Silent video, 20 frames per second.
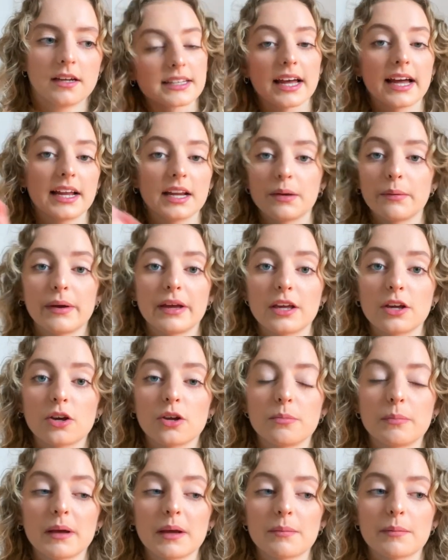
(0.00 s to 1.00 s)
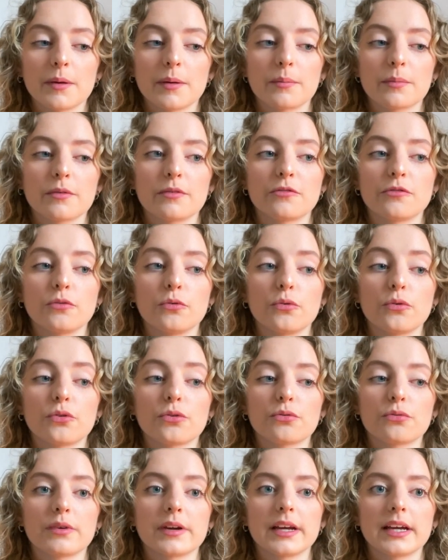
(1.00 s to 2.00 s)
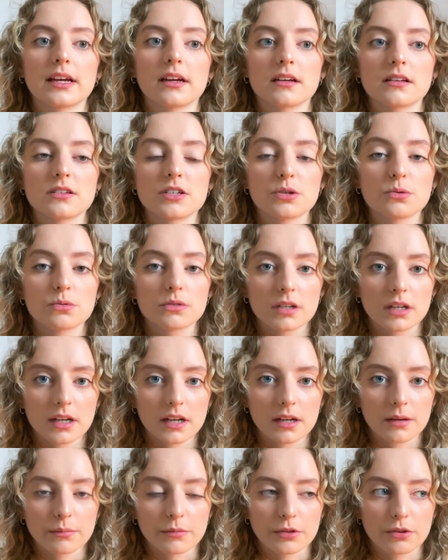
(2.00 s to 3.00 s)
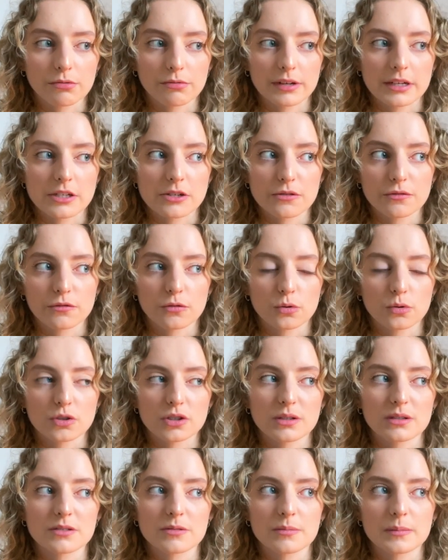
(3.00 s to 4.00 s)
anyway, you could pick me up before 3, because she was gonna come 3 to 4. So it's a